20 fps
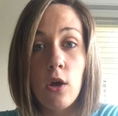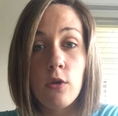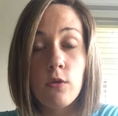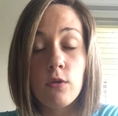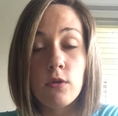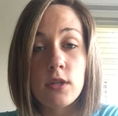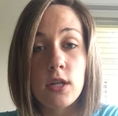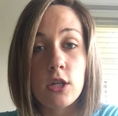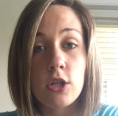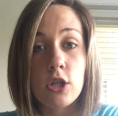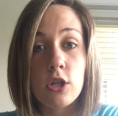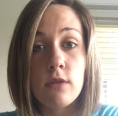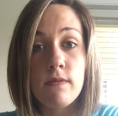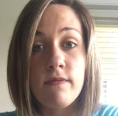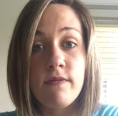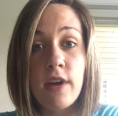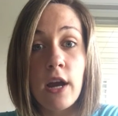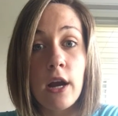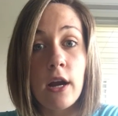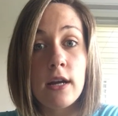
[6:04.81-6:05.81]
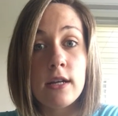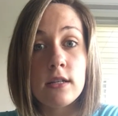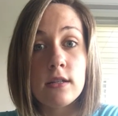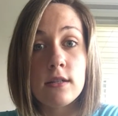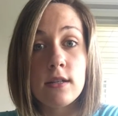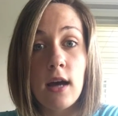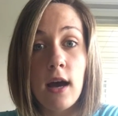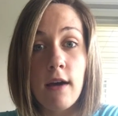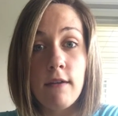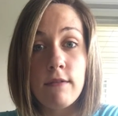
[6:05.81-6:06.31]
through such a very
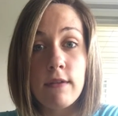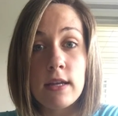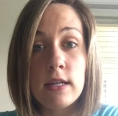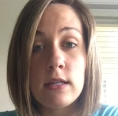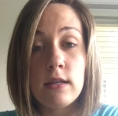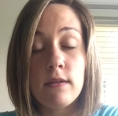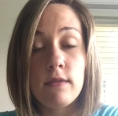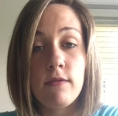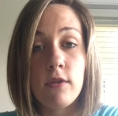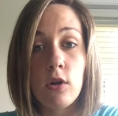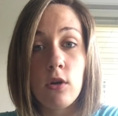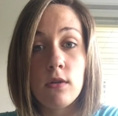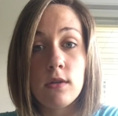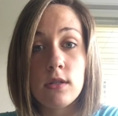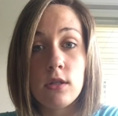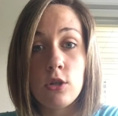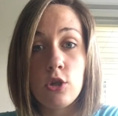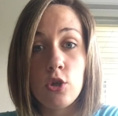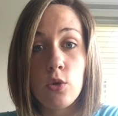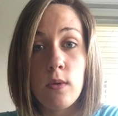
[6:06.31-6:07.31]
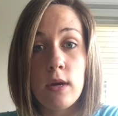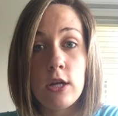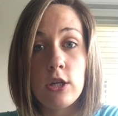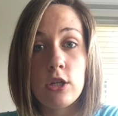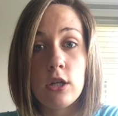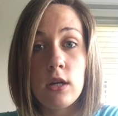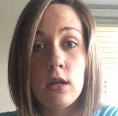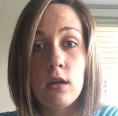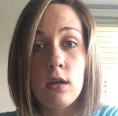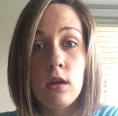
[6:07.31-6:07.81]
tough and difficult
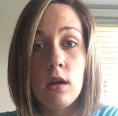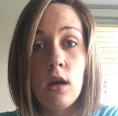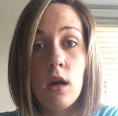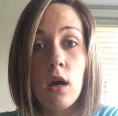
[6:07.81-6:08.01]
situation.